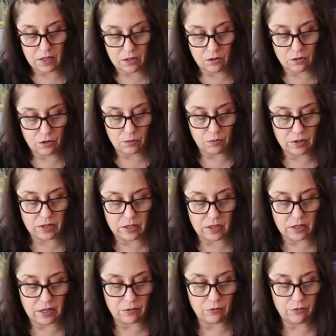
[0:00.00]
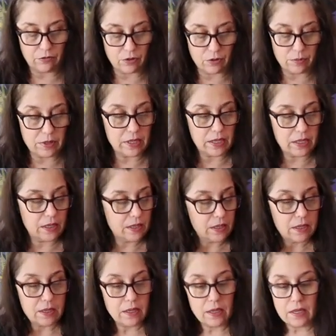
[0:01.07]
sure you press it down firmly.
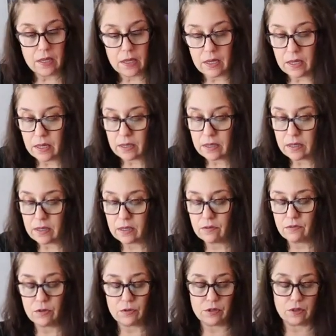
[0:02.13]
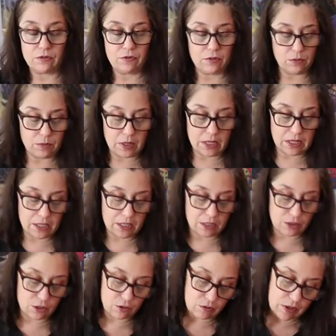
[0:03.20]
Give those a few minutes to
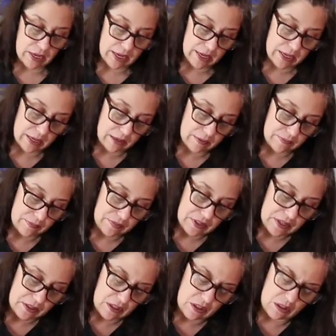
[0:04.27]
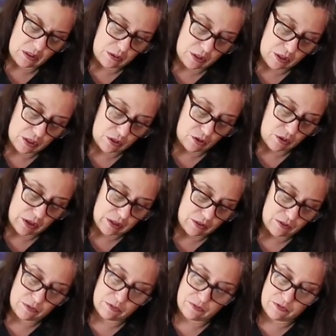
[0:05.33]
dry. The glue stick
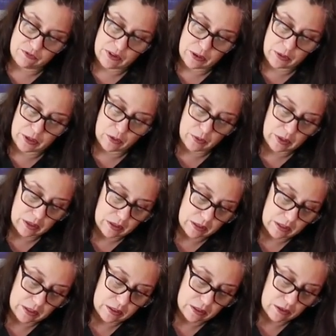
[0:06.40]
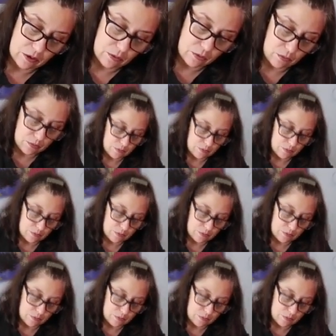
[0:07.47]
dries very quickly, so